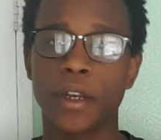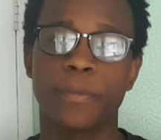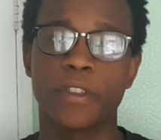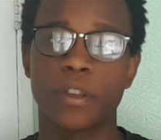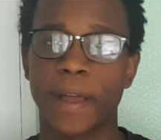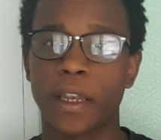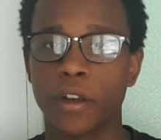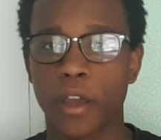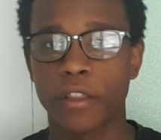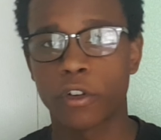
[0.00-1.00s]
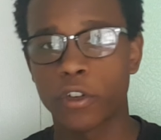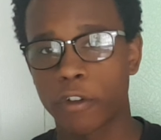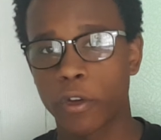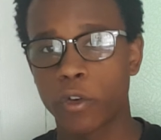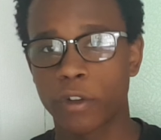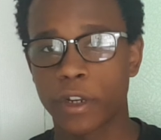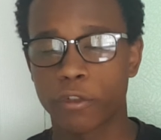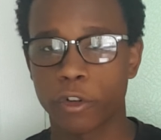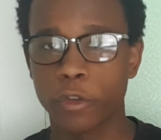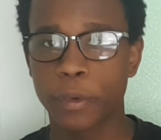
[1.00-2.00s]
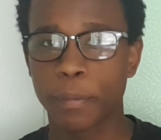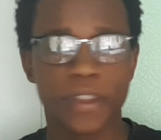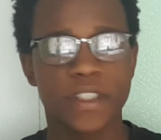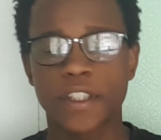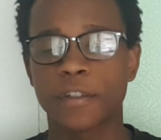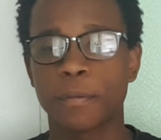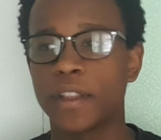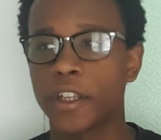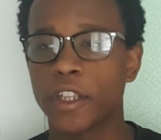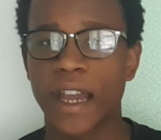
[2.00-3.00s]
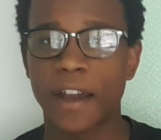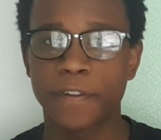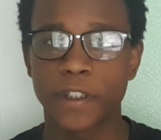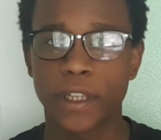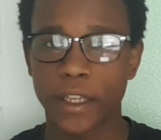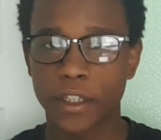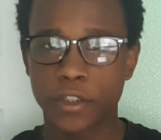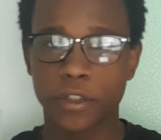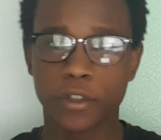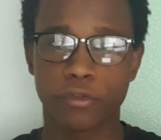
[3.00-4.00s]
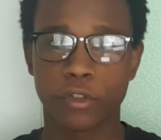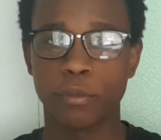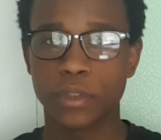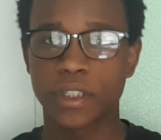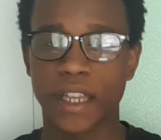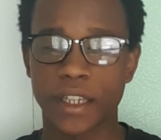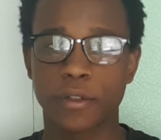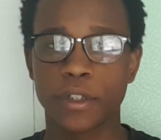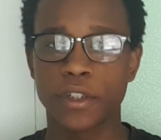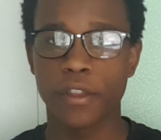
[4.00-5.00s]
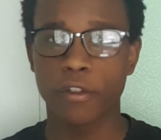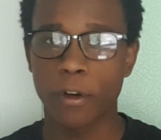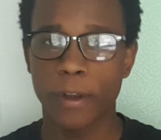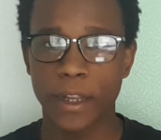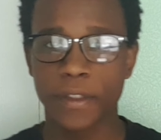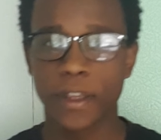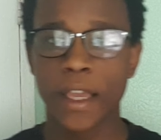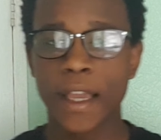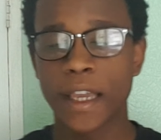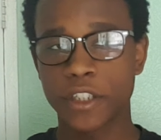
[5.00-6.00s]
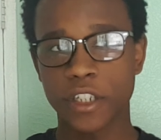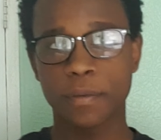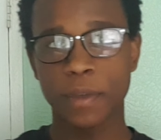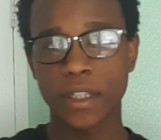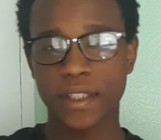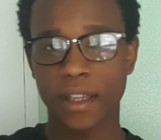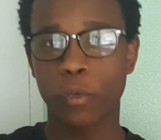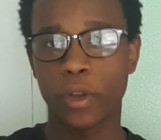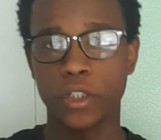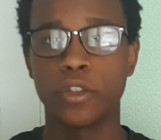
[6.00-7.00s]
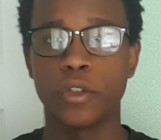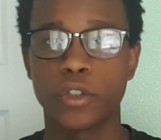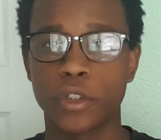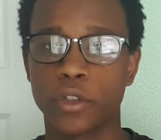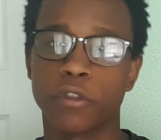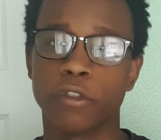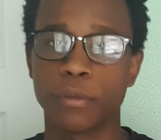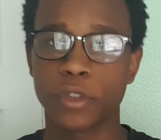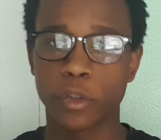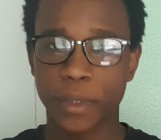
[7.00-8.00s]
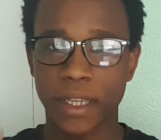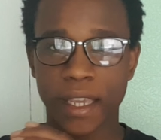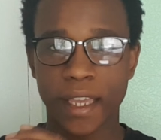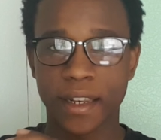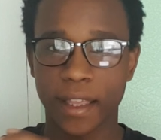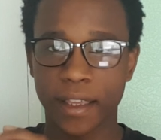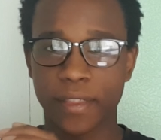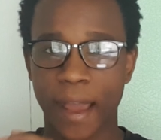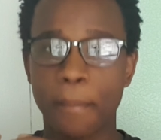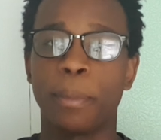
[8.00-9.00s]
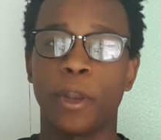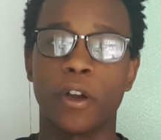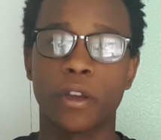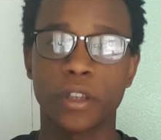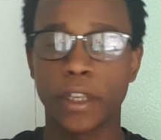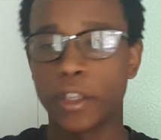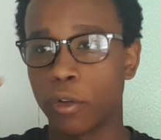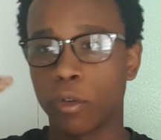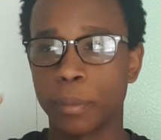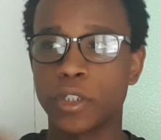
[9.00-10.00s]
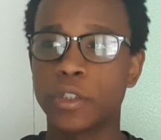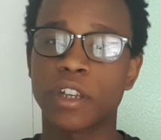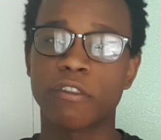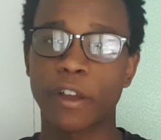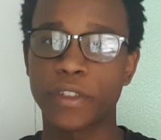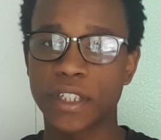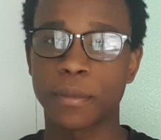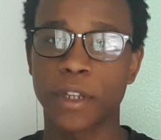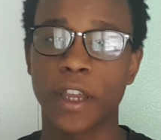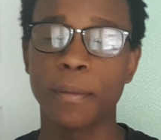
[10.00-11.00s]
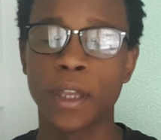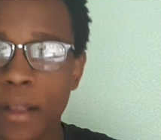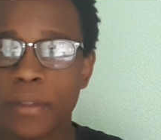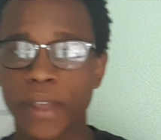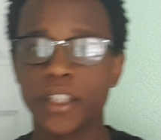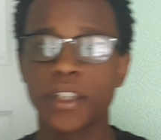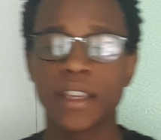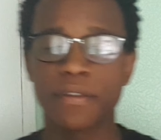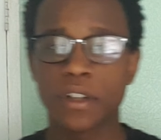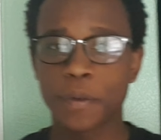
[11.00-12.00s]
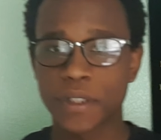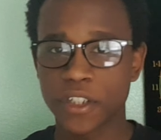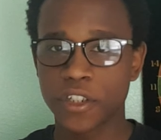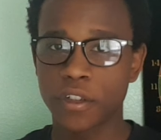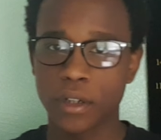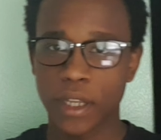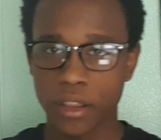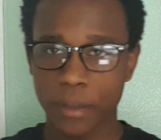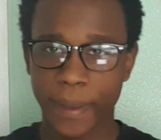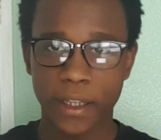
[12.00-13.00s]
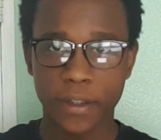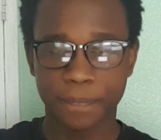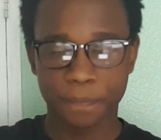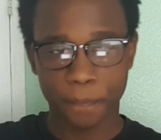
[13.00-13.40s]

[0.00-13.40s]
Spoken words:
up for the ballot, either on your own or in a group, but this doesn't mean that you have to like choose rooms next to each other or anything. It just means that when you do choose your rooms, you'll be in like that block and you'll all be choosing around the same time. Then you're given a position in the ballot